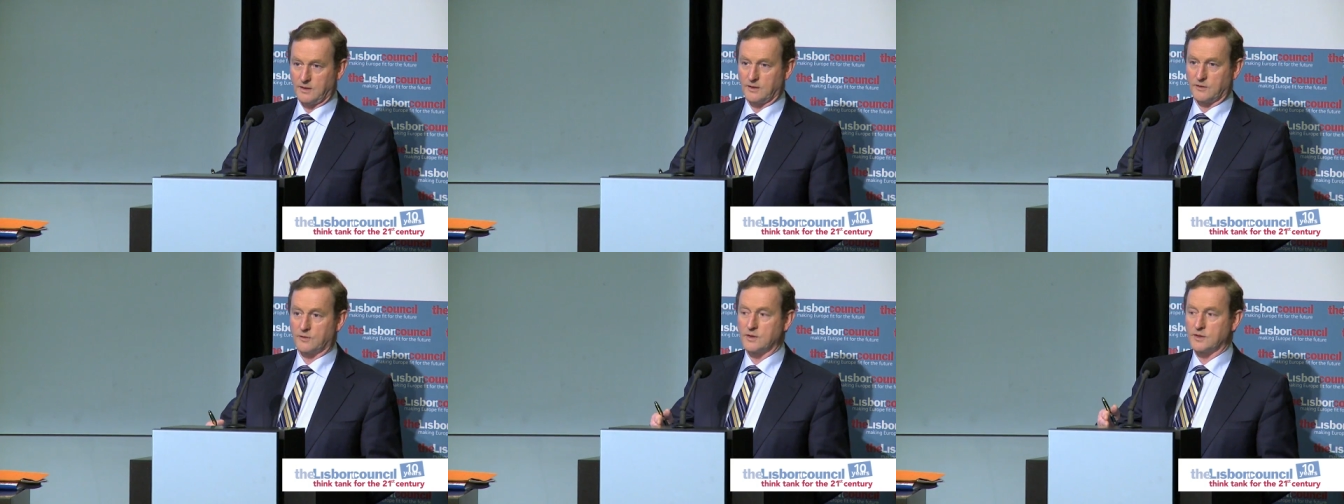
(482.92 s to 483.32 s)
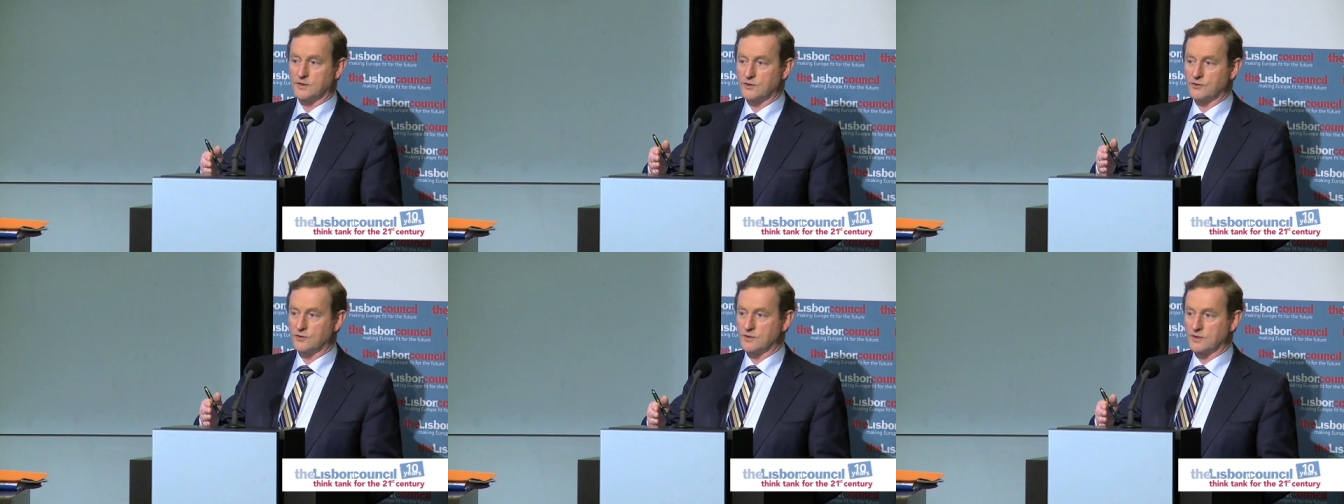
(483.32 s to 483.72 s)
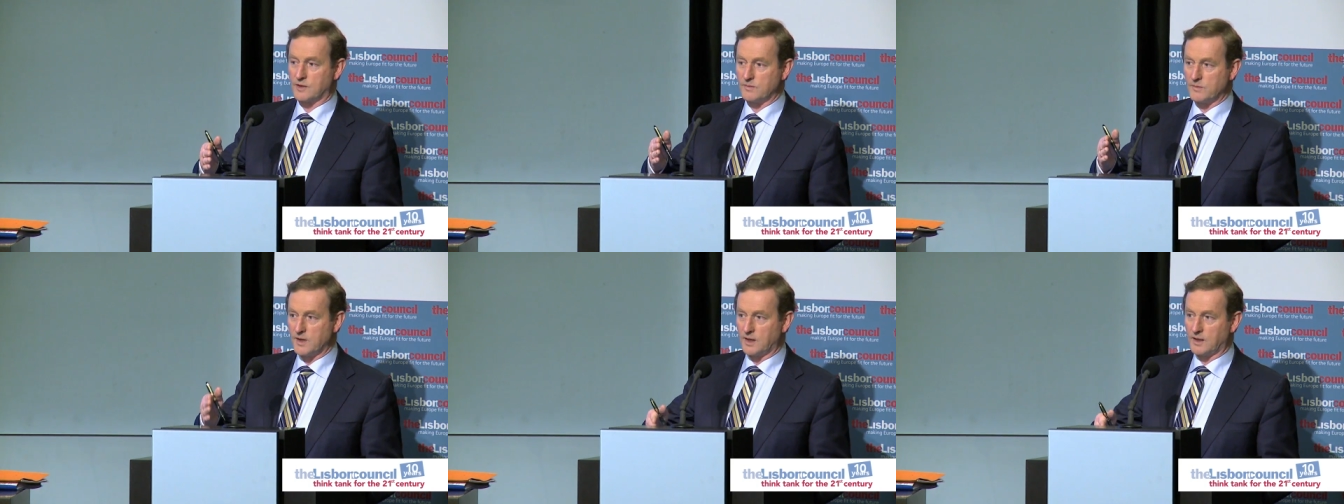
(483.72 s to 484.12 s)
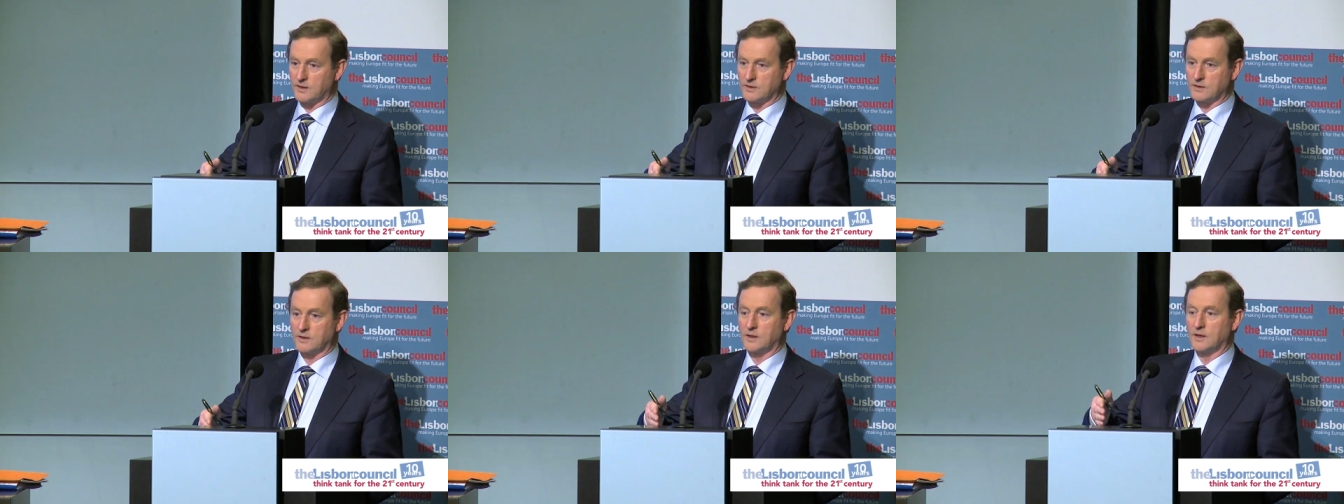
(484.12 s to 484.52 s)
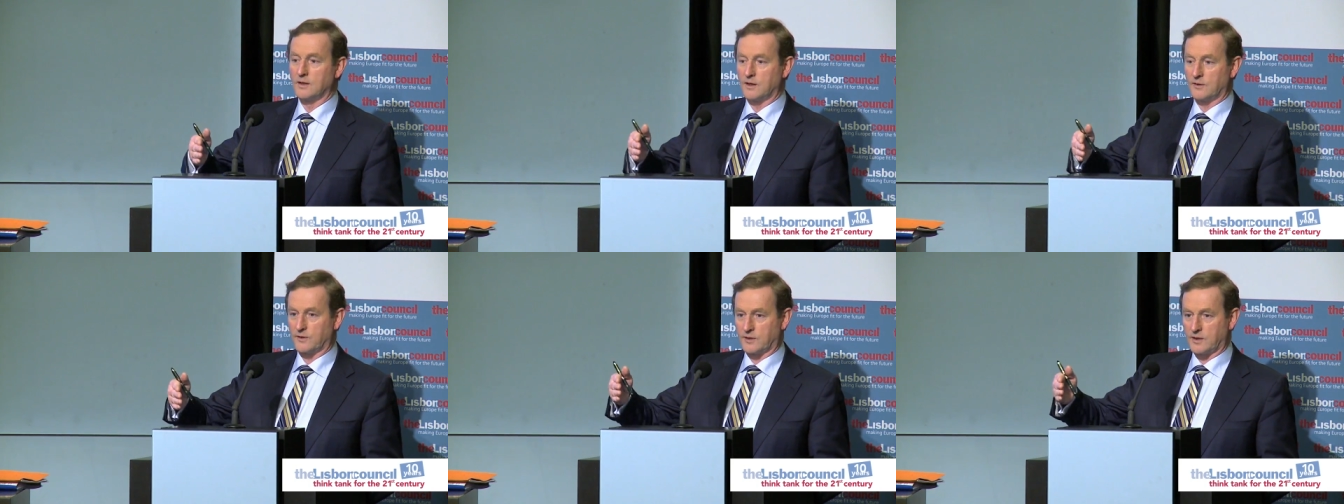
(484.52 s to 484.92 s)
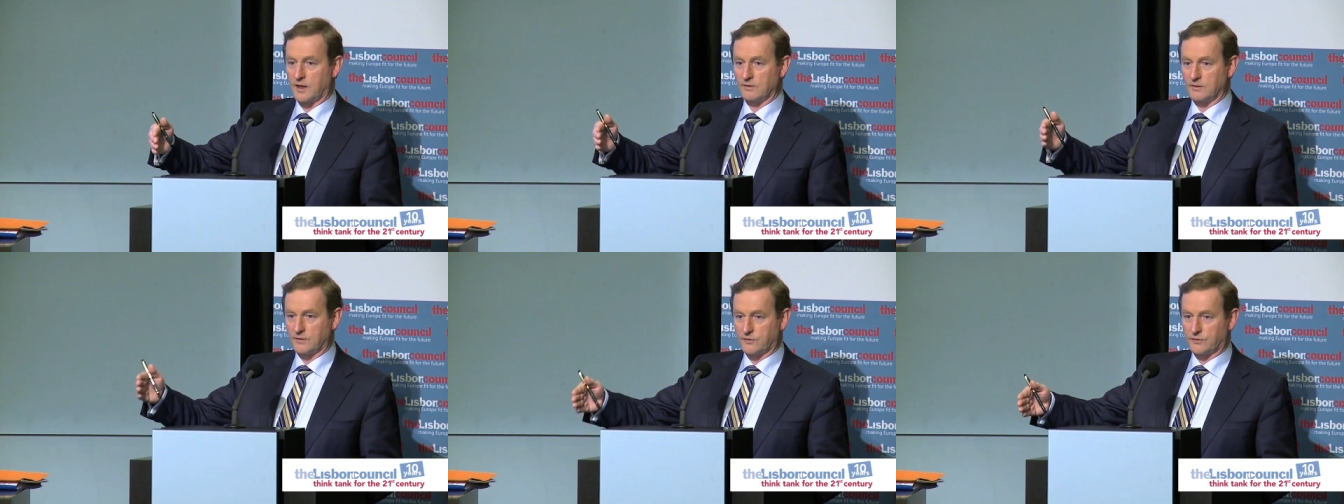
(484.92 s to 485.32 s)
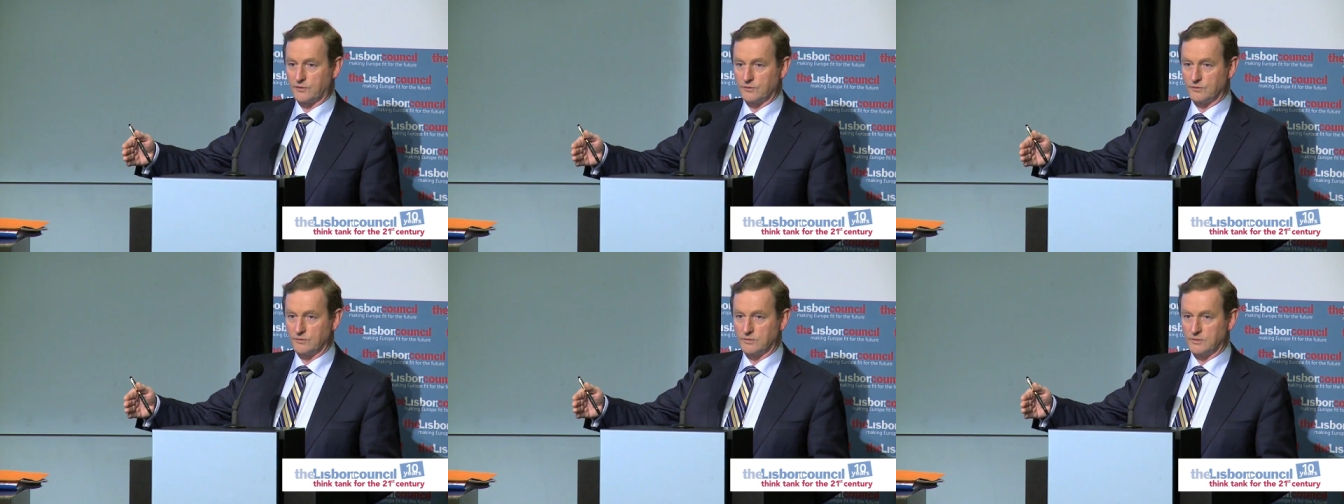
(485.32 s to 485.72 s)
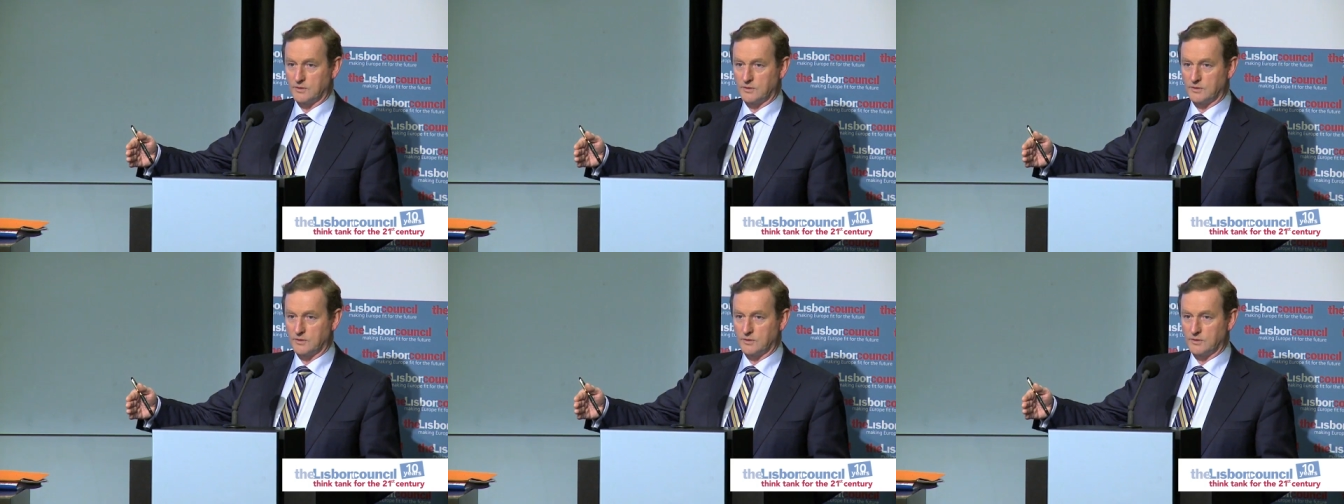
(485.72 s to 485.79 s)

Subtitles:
that when decisions are made, that they're carried through,